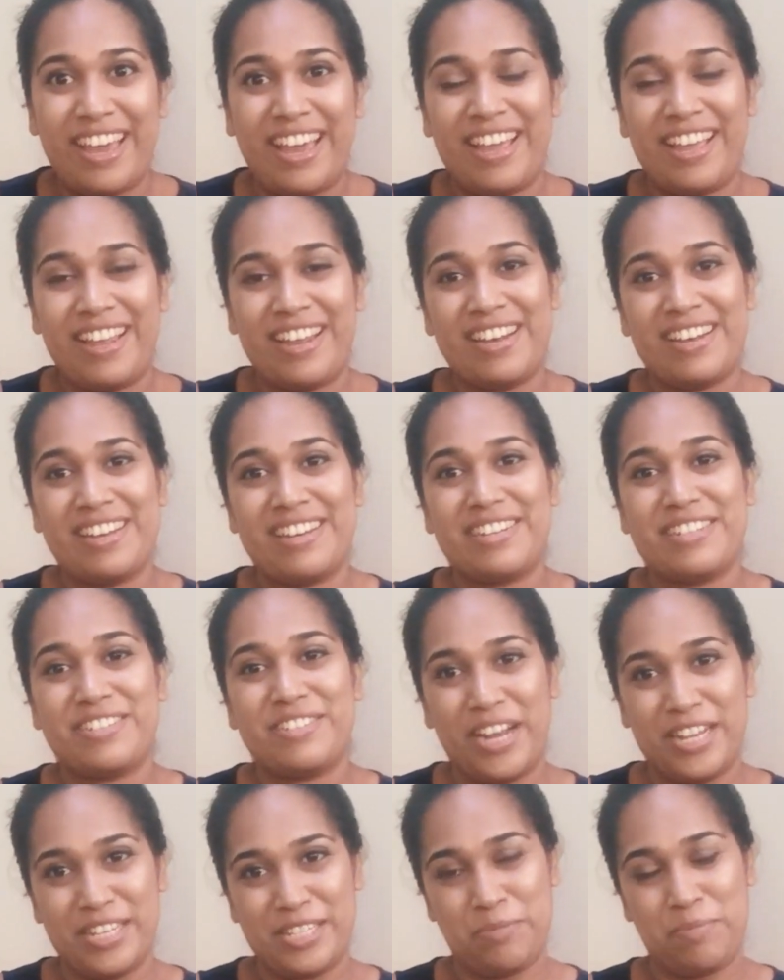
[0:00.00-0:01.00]
And
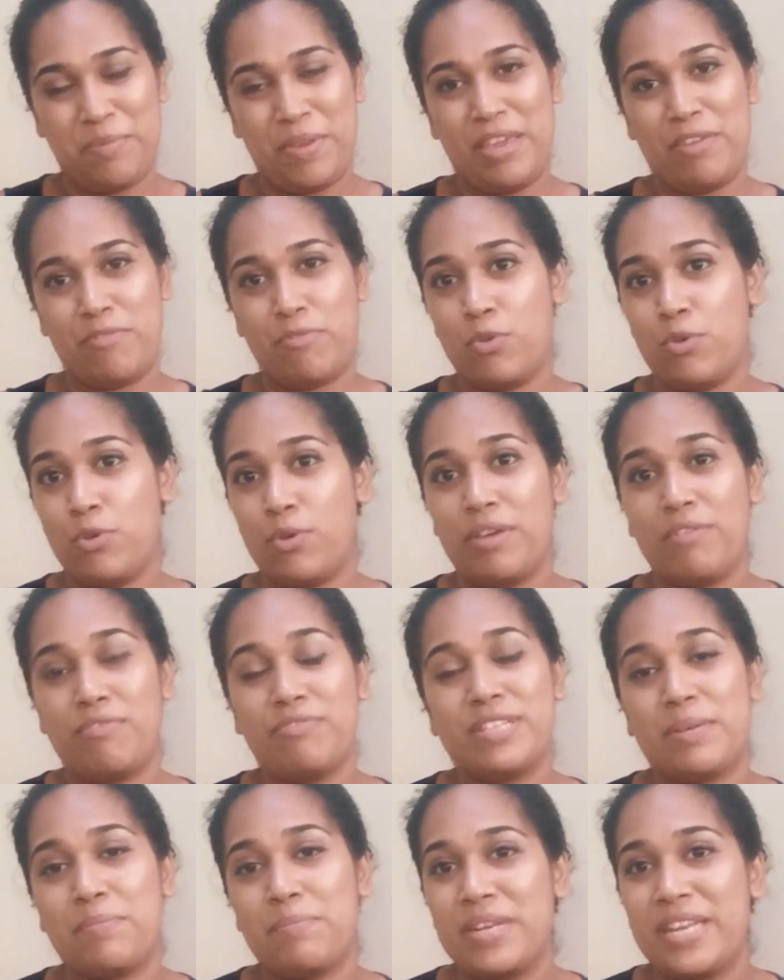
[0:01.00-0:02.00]
trust me,
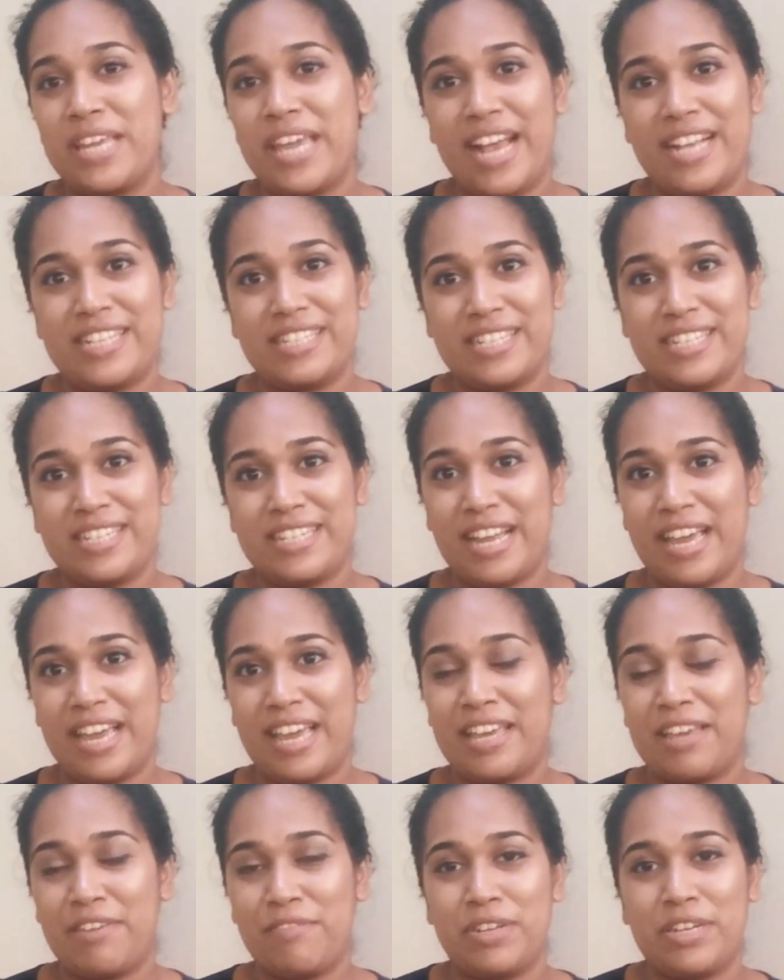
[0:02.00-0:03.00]
if somebody hasn't
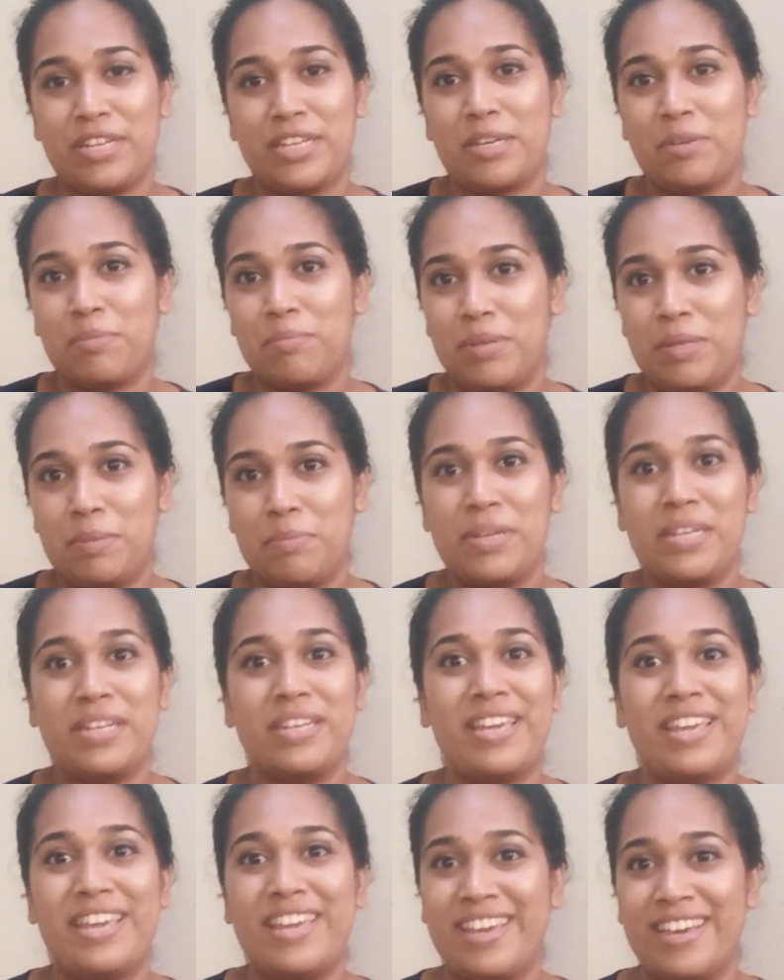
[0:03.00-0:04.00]
like given a
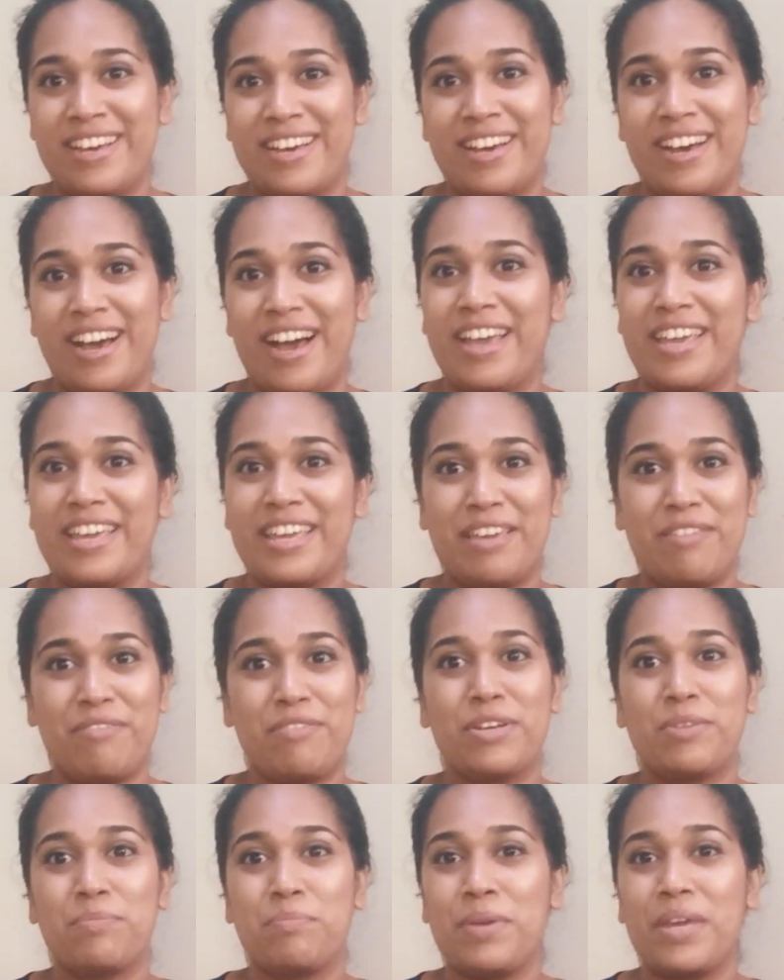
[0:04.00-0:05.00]
compliment here, I give
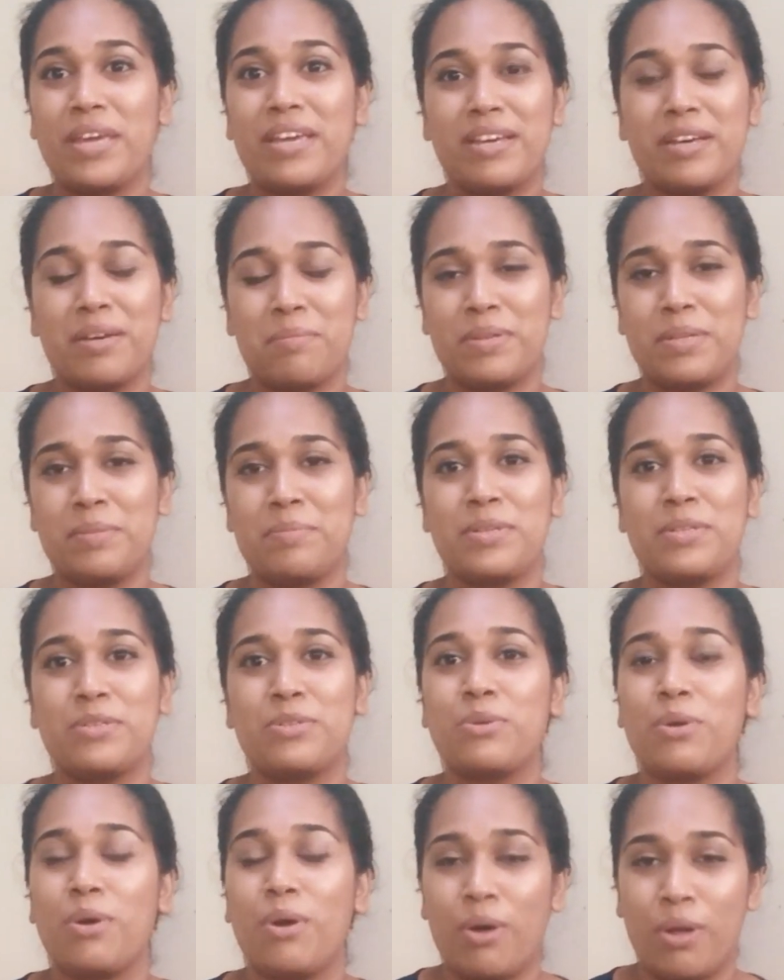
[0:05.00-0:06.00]
a big
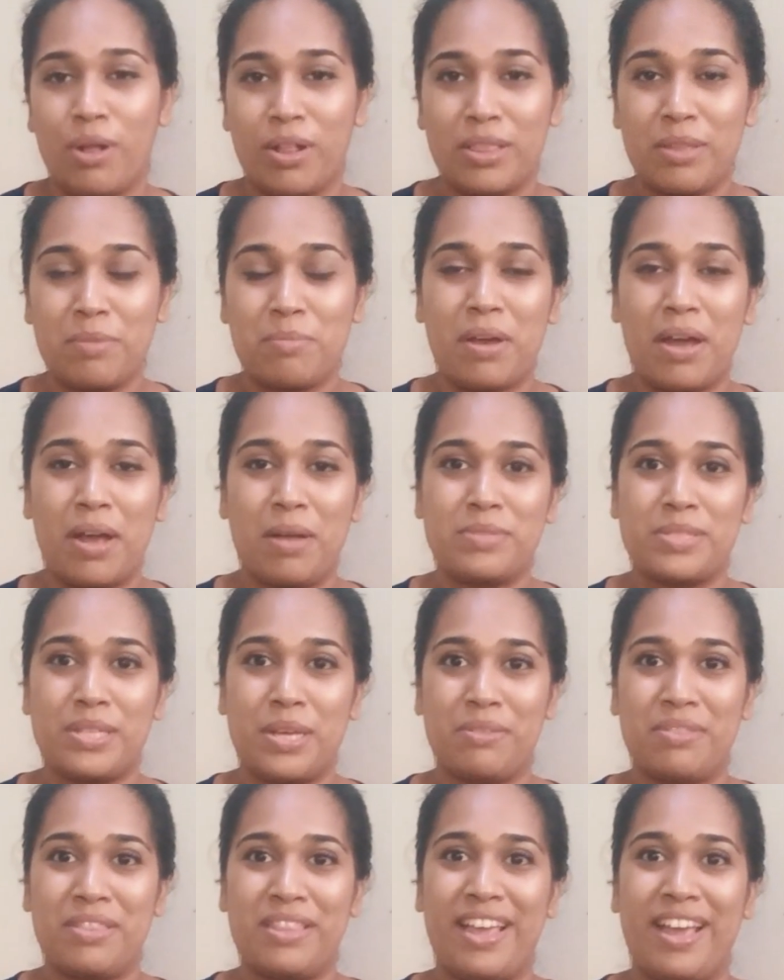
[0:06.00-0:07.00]
compliment to all the moms
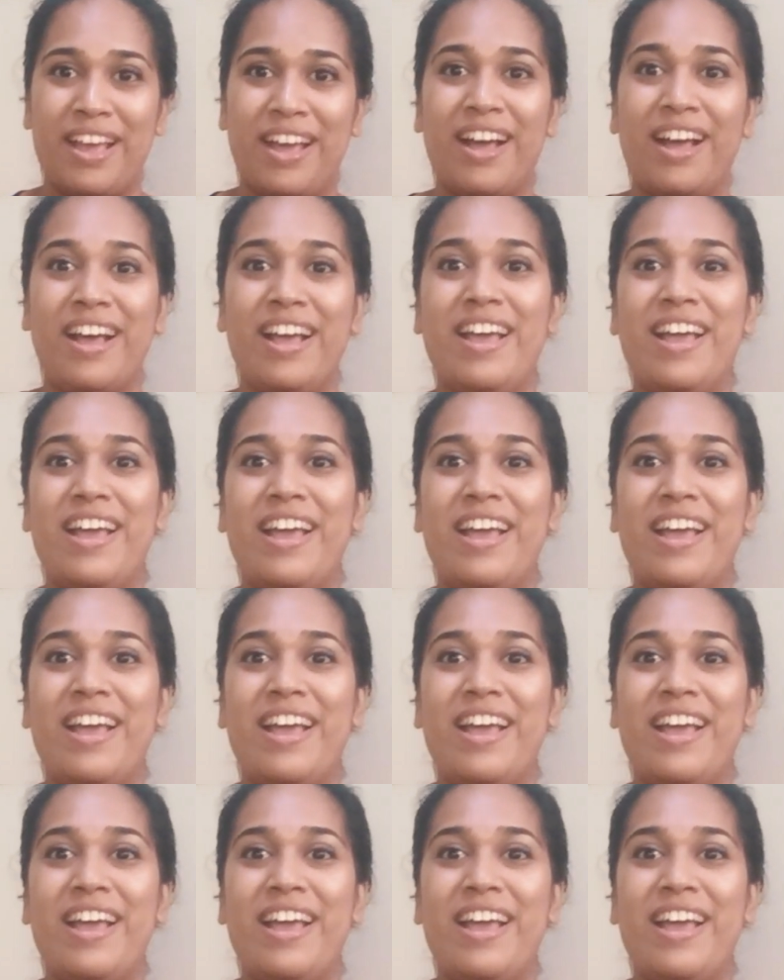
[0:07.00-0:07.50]
out there,